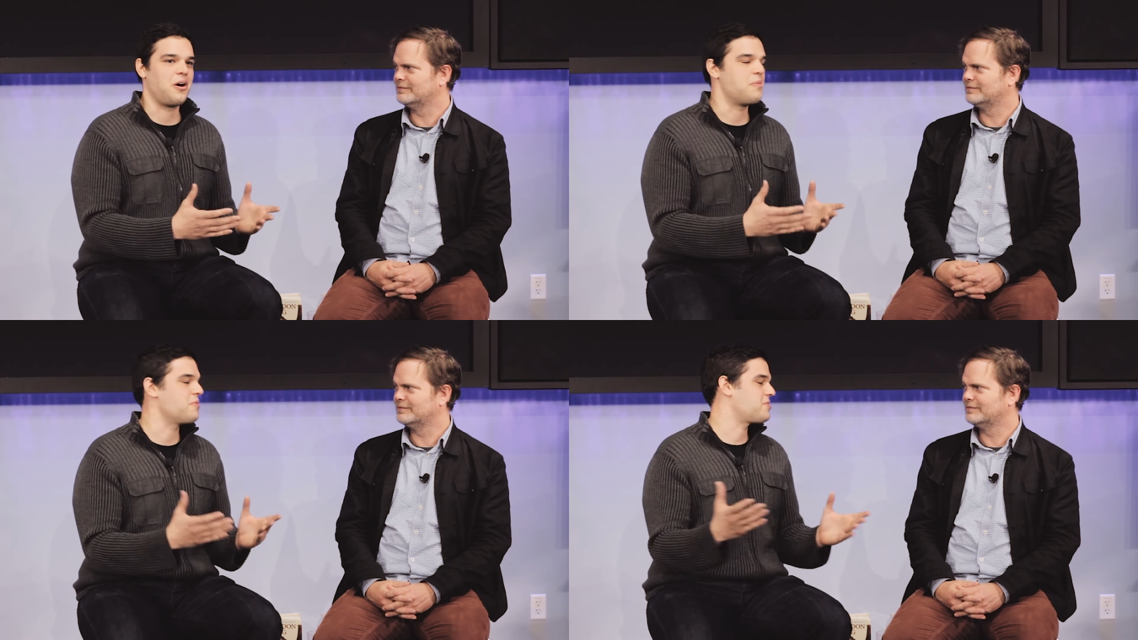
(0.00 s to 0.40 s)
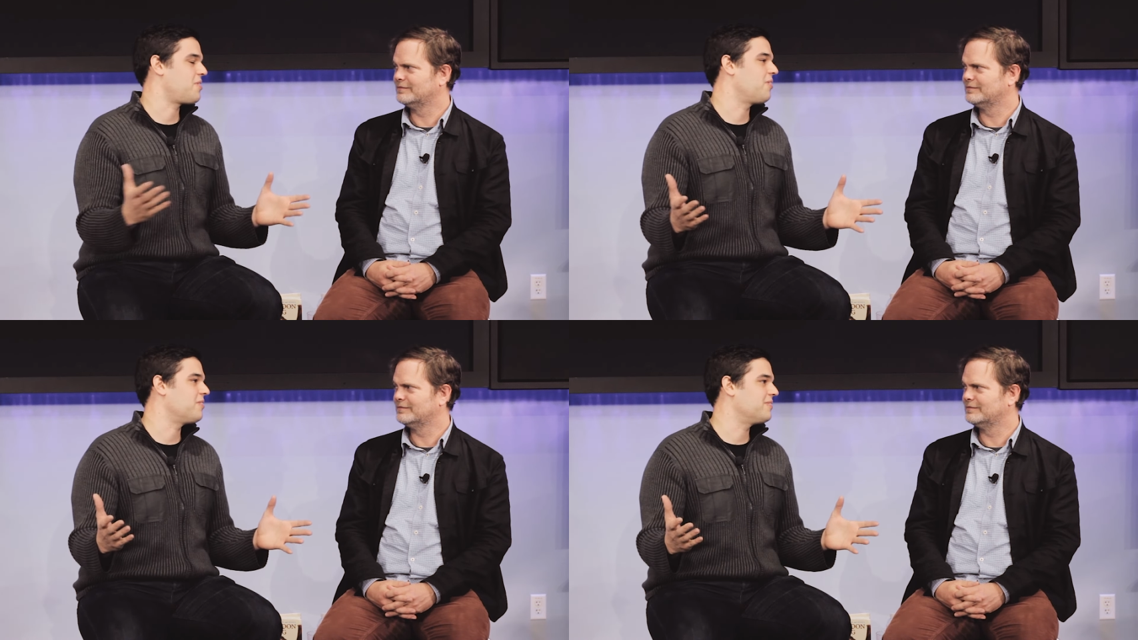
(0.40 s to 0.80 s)
Speaker 1: almost
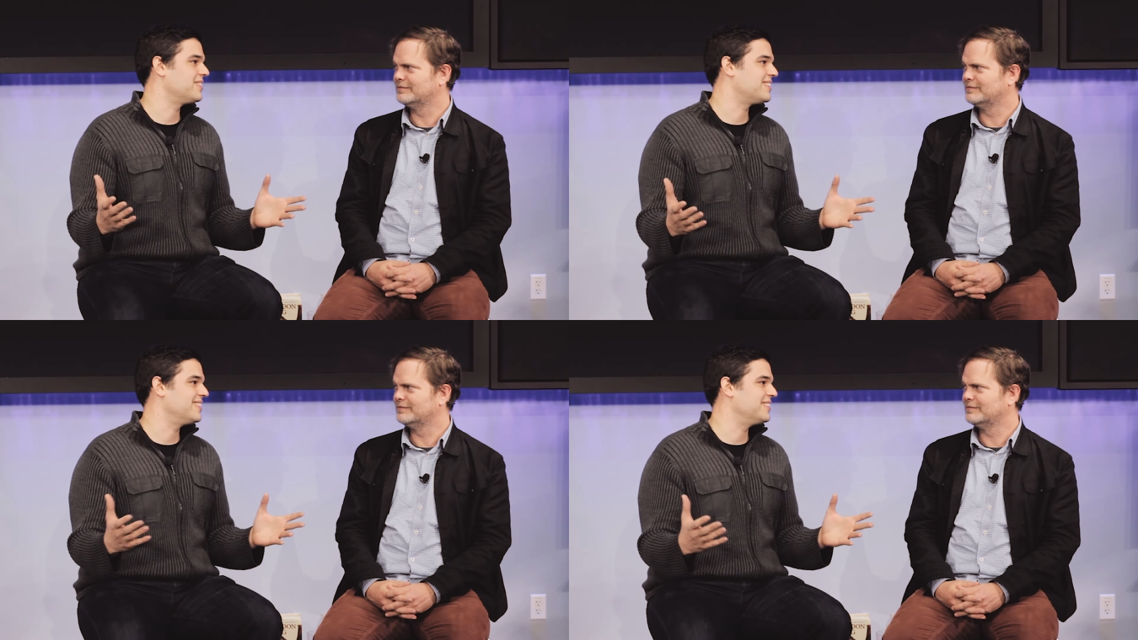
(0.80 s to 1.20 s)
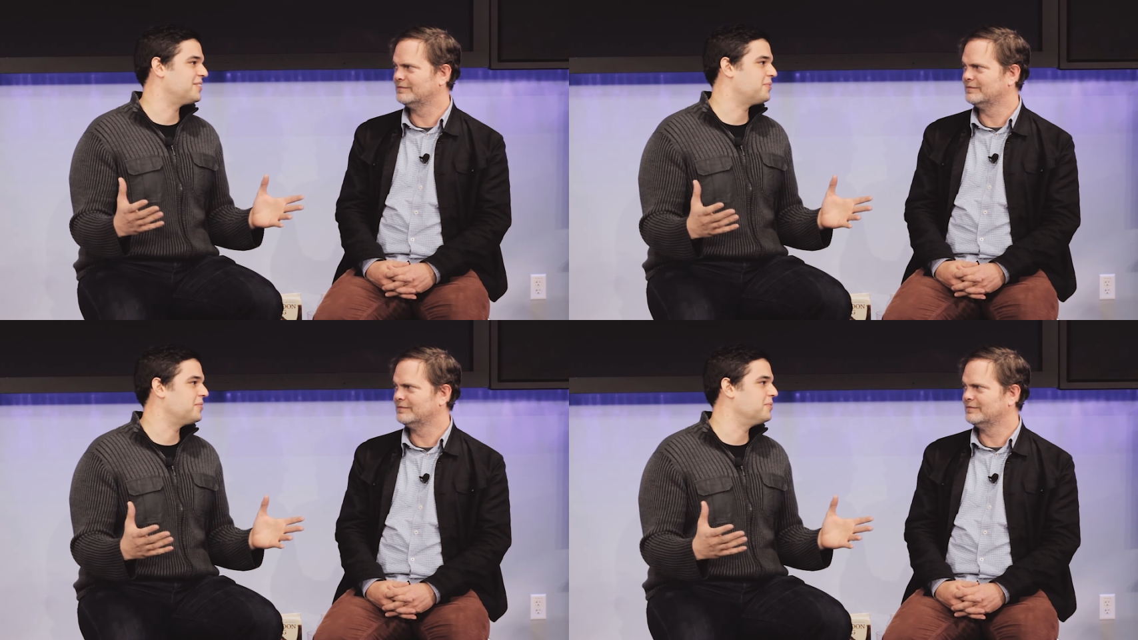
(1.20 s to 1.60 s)
all of us in
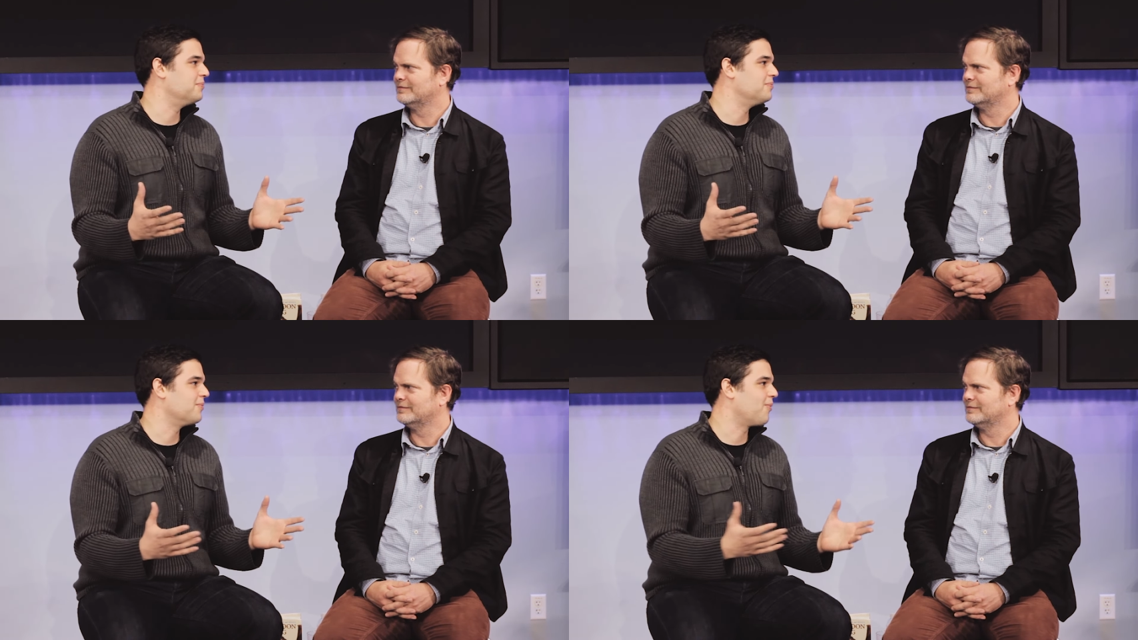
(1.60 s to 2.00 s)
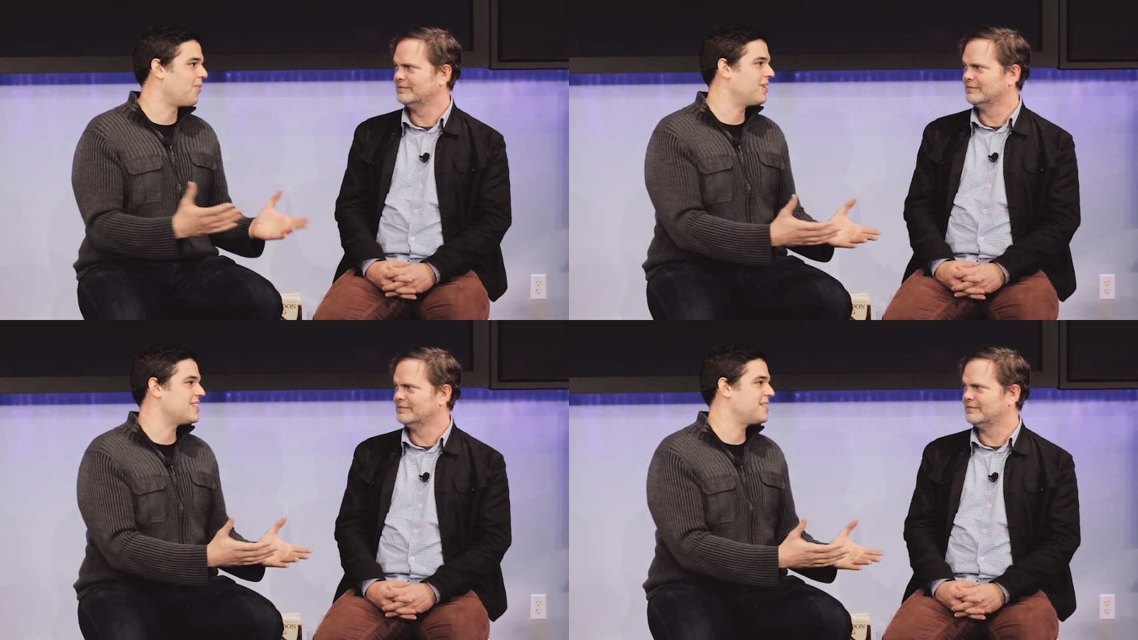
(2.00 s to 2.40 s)
this room were
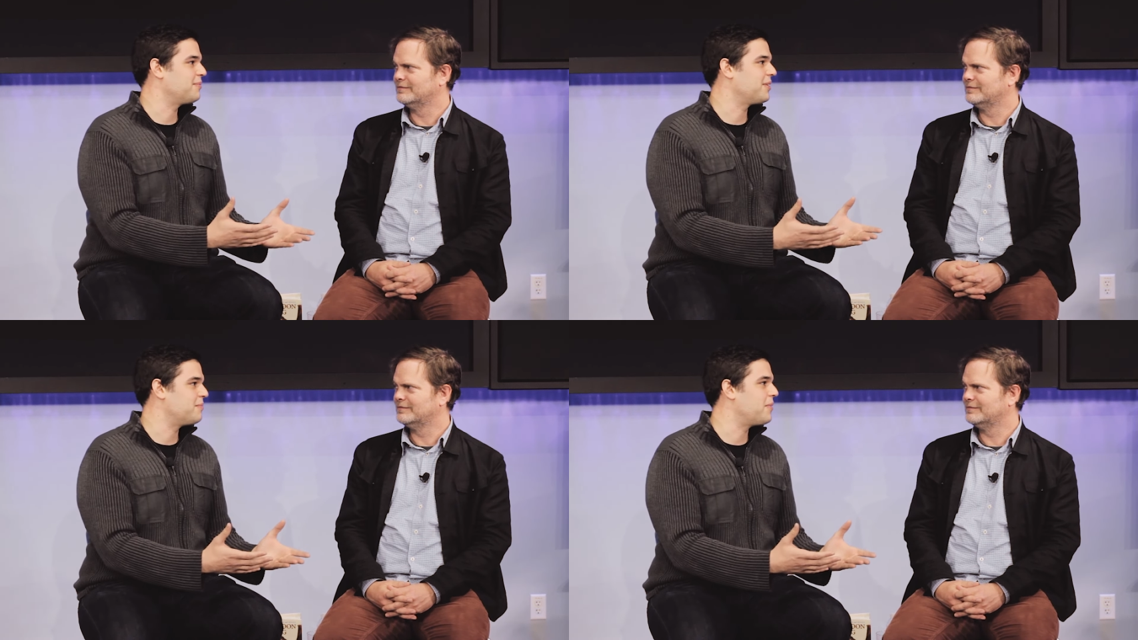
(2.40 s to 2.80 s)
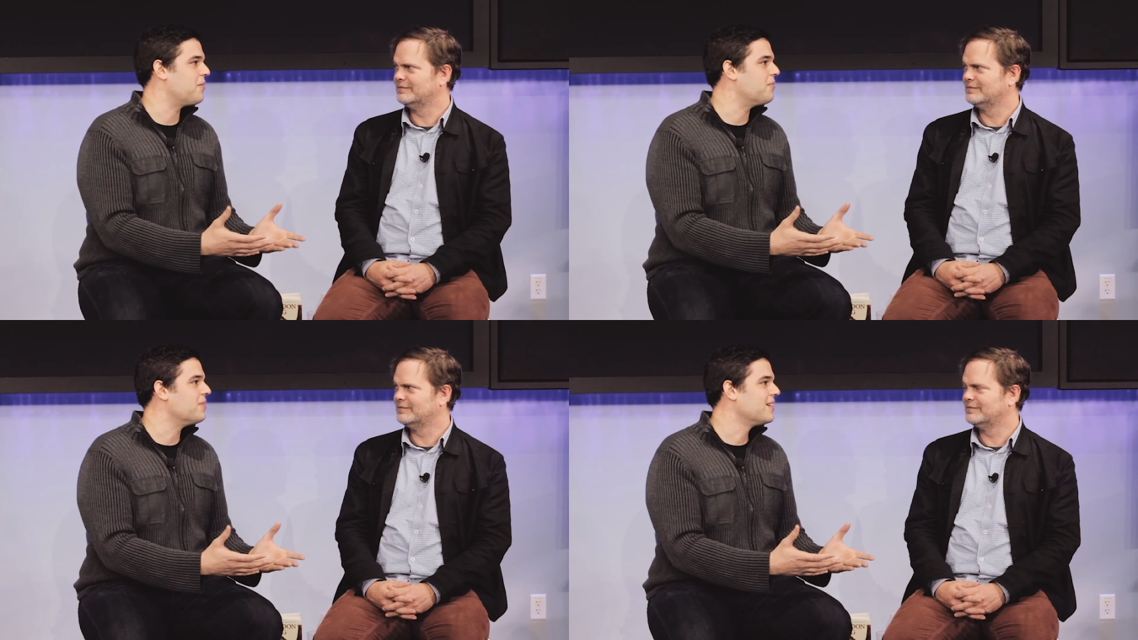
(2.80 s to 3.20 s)
on a similar
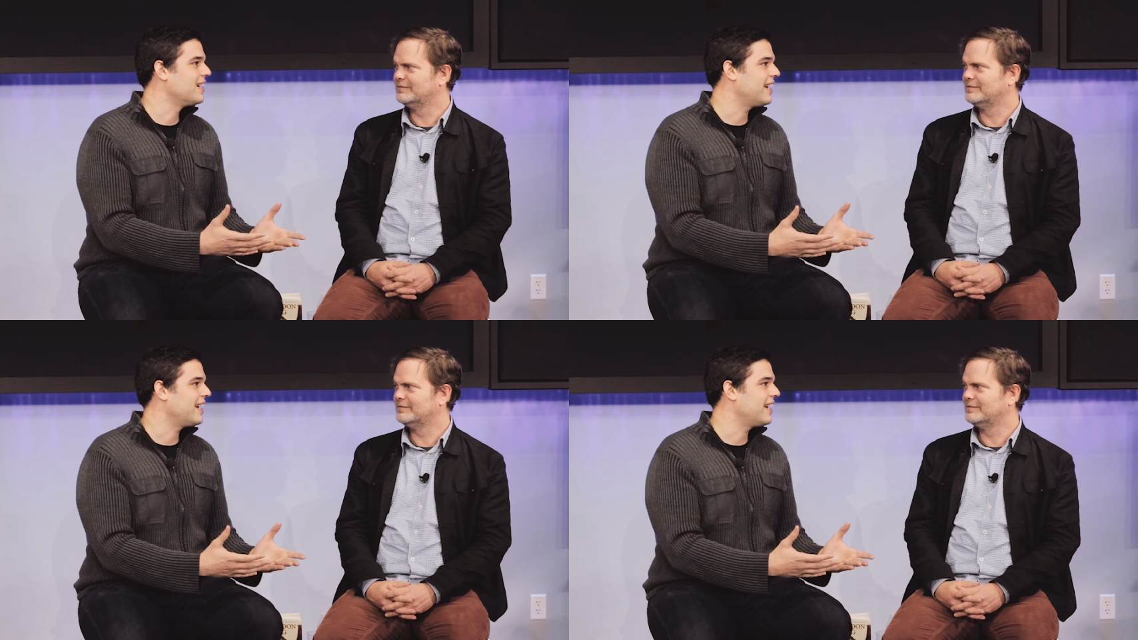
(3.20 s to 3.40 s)
boat,